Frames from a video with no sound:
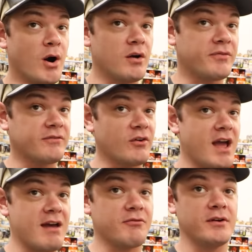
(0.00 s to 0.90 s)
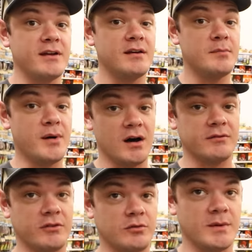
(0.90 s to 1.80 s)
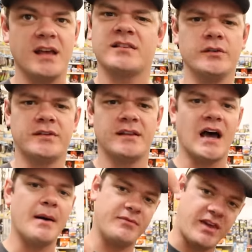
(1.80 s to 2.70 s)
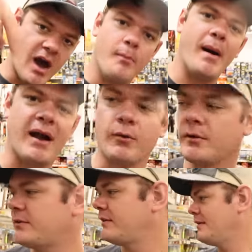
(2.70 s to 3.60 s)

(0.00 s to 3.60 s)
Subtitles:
Perfect for every pond fisherman. Yeah, it's close to the top if you count backwards.